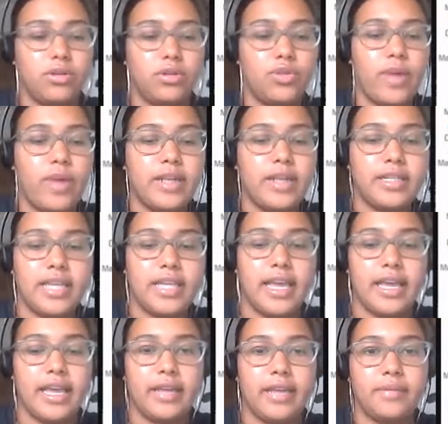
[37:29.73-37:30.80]

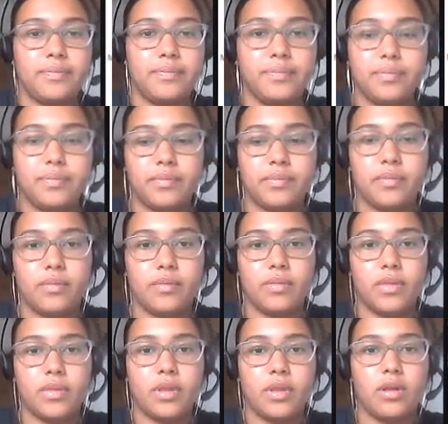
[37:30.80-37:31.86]
20
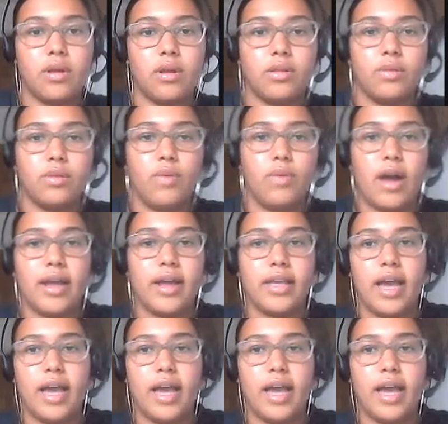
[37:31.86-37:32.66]
on the Y